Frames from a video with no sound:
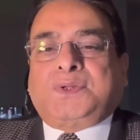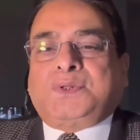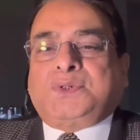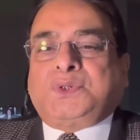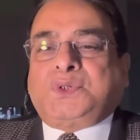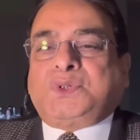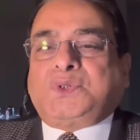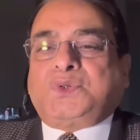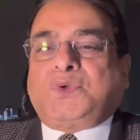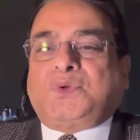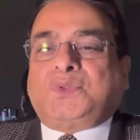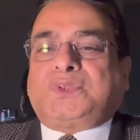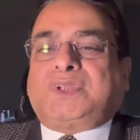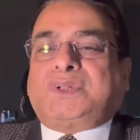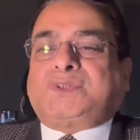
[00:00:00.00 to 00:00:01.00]
Do you
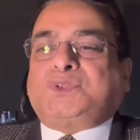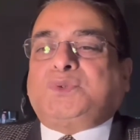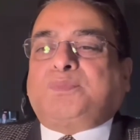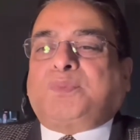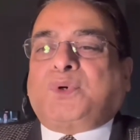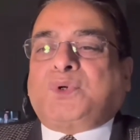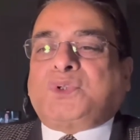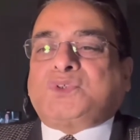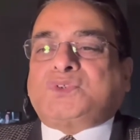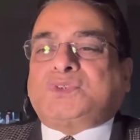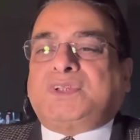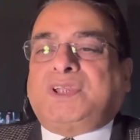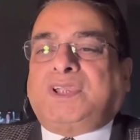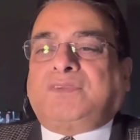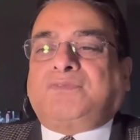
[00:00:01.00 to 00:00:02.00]
know that you
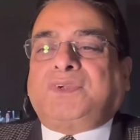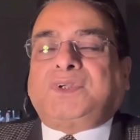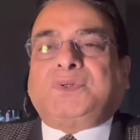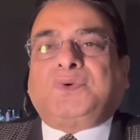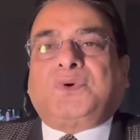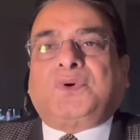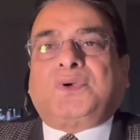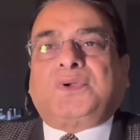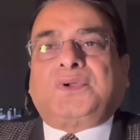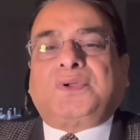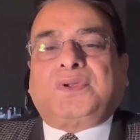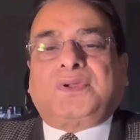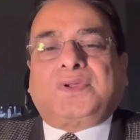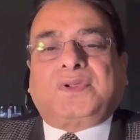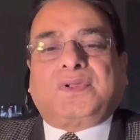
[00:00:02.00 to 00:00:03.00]
produce liquid gold
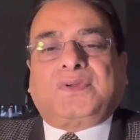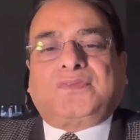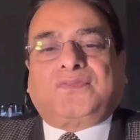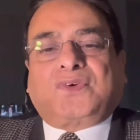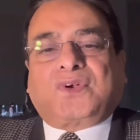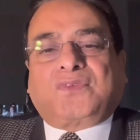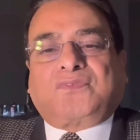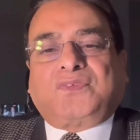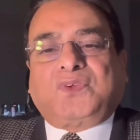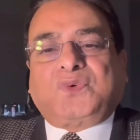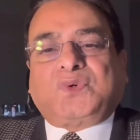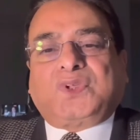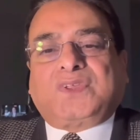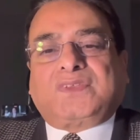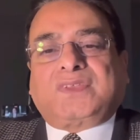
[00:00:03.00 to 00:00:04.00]
for a
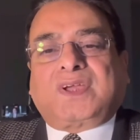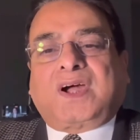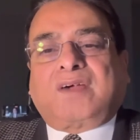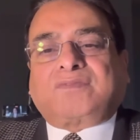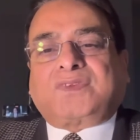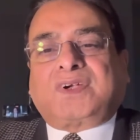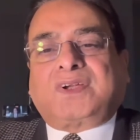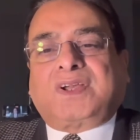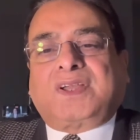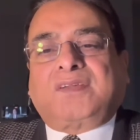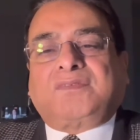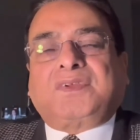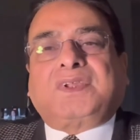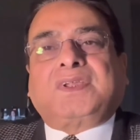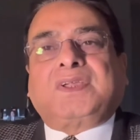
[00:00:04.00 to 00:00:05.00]
few days after
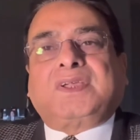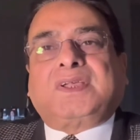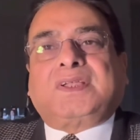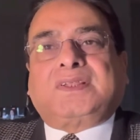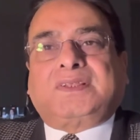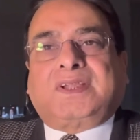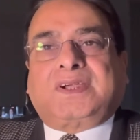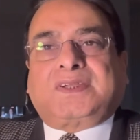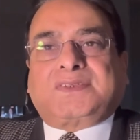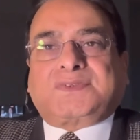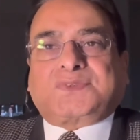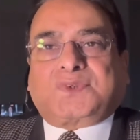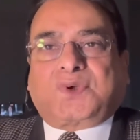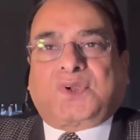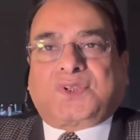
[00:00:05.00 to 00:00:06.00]
delivery, that
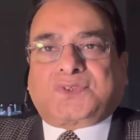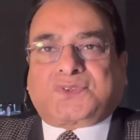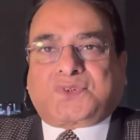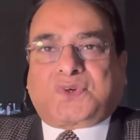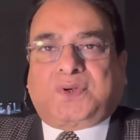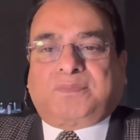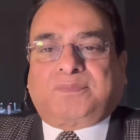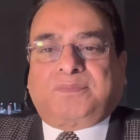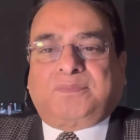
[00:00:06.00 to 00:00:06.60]
is colostrum?